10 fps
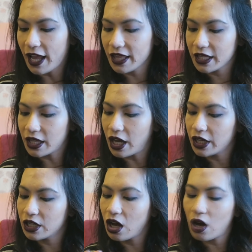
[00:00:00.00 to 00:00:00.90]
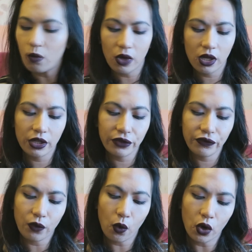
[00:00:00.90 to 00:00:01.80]
And then I got one
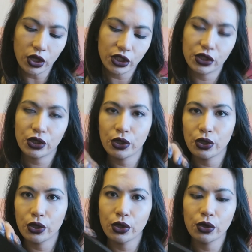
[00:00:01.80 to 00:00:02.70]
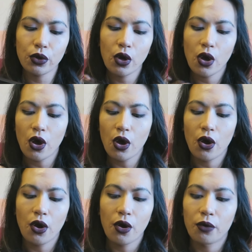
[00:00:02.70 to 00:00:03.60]
for 2
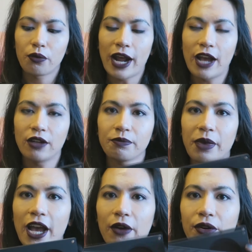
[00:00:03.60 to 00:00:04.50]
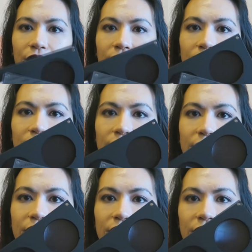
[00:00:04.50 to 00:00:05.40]
round powders
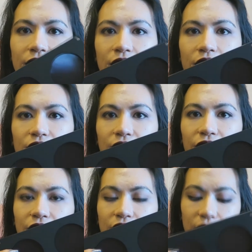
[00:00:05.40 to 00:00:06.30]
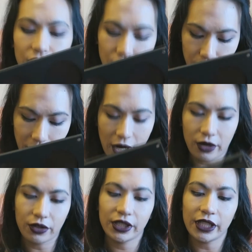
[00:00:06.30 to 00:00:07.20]
to fit the 2
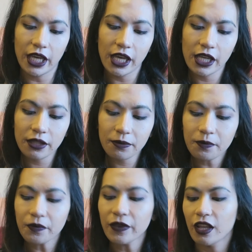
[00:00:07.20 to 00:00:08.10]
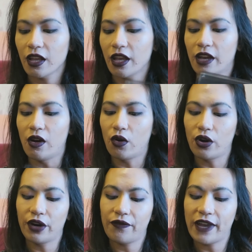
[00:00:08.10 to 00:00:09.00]
powders in.
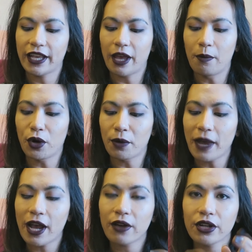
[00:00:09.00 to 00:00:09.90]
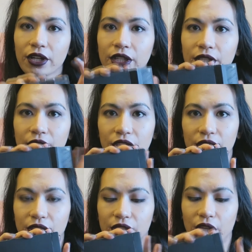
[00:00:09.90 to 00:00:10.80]
Or if I get more powders,
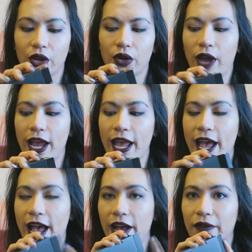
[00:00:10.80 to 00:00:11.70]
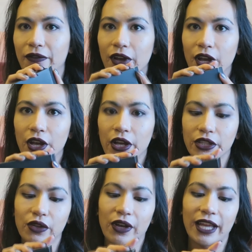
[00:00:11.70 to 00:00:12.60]
just so I have,
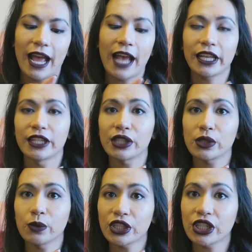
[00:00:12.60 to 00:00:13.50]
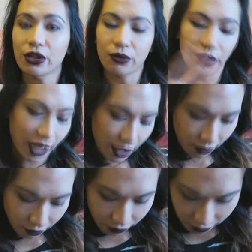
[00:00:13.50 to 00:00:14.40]
so that I can switch it
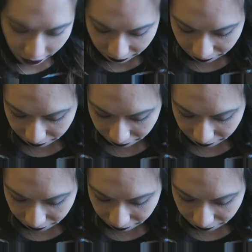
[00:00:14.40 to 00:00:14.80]
around.